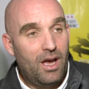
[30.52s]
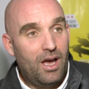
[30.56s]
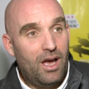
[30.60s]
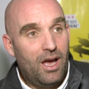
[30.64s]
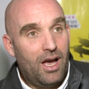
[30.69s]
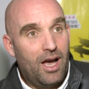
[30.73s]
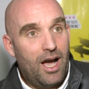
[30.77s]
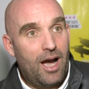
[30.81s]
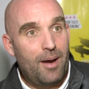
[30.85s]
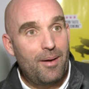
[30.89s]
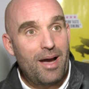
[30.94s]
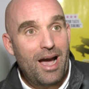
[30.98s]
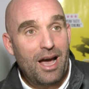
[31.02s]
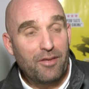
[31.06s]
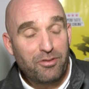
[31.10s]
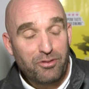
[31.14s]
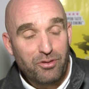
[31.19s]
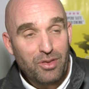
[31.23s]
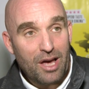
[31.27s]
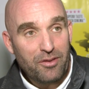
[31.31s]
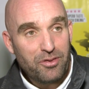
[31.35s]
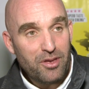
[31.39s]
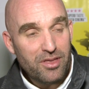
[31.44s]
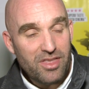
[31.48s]
I,
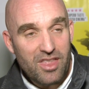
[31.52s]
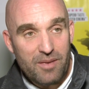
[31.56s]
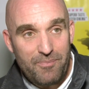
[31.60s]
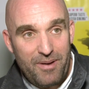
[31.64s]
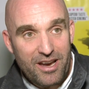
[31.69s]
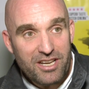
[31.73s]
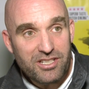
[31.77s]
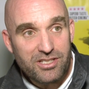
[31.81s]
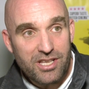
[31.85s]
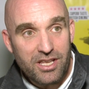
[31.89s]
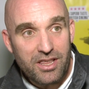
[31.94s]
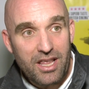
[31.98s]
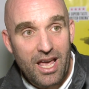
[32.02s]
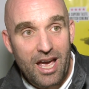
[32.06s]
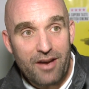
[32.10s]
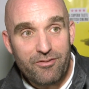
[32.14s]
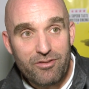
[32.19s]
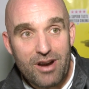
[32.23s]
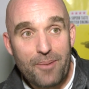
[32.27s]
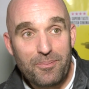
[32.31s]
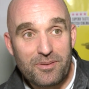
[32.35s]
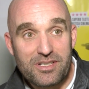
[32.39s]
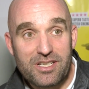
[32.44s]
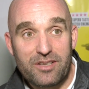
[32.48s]
I, think the best thing that
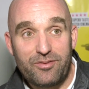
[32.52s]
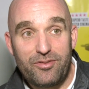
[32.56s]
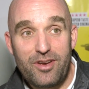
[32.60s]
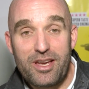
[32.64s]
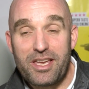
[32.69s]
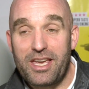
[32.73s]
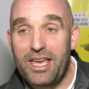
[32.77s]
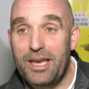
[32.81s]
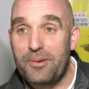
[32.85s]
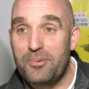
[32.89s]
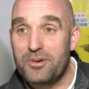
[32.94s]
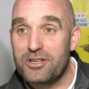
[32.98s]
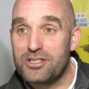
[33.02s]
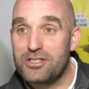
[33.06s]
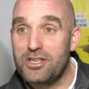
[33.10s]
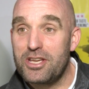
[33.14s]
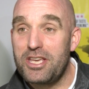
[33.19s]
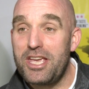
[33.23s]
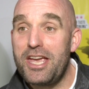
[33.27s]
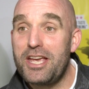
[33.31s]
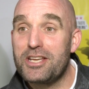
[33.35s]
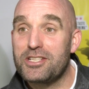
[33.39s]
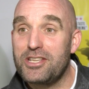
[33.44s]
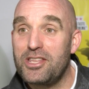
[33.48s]
ever happened to Vicky was the
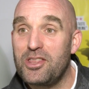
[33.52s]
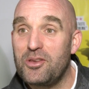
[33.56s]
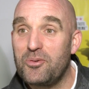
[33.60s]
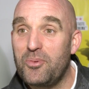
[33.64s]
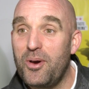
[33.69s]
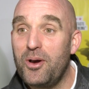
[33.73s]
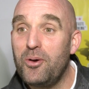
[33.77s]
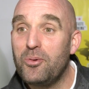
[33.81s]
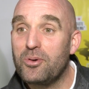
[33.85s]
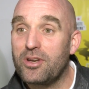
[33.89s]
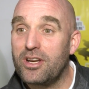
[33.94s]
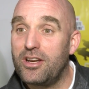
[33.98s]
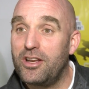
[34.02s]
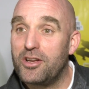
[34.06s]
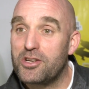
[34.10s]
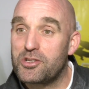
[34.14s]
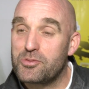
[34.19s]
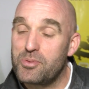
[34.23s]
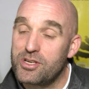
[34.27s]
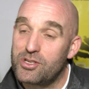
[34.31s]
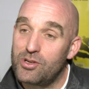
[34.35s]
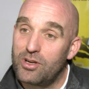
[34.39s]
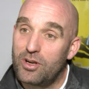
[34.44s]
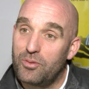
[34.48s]
years in the
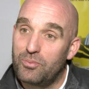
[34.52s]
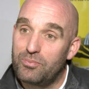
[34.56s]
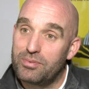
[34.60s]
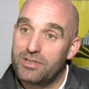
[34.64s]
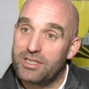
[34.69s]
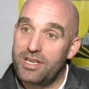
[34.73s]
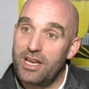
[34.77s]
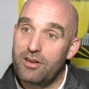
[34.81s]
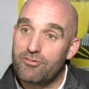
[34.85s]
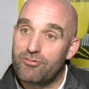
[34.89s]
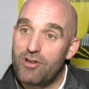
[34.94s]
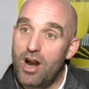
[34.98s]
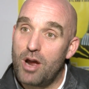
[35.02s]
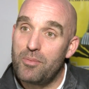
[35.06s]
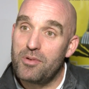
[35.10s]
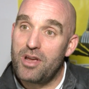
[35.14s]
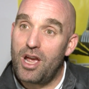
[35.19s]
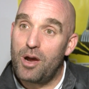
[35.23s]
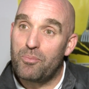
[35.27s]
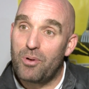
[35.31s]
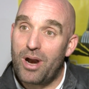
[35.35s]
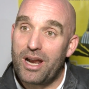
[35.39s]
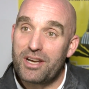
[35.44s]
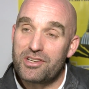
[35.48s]
wilderness. We sort of did
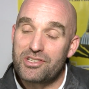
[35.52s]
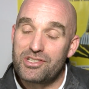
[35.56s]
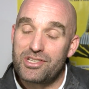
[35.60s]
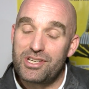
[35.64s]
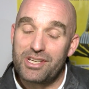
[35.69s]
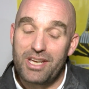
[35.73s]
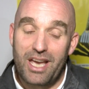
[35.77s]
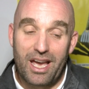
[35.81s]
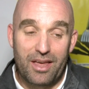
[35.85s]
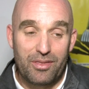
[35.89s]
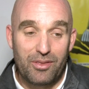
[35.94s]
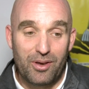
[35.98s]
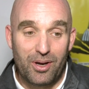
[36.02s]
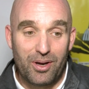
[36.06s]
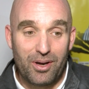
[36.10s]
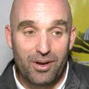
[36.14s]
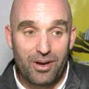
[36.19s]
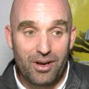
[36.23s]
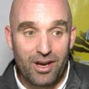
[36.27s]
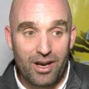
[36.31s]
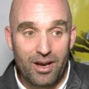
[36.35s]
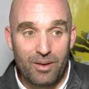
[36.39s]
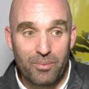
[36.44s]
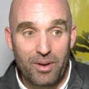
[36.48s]
Romeo Brass
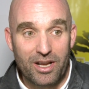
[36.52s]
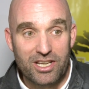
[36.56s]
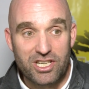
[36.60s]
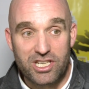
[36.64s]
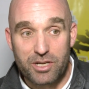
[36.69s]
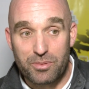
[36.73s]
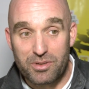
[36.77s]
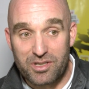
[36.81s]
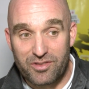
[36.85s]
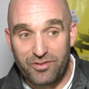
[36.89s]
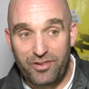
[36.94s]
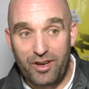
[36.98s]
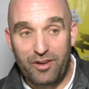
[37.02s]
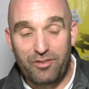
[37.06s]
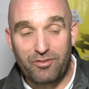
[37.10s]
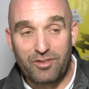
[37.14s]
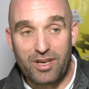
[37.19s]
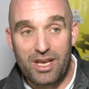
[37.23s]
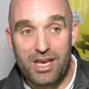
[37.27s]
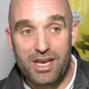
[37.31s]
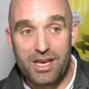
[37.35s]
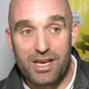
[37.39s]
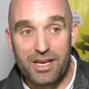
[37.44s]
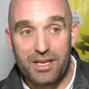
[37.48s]
together uh, when she was
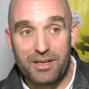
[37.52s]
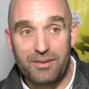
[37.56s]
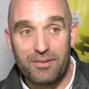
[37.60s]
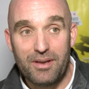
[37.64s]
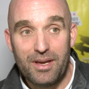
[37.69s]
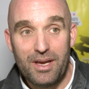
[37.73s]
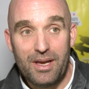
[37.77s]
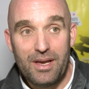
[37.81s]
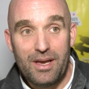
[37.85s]
15.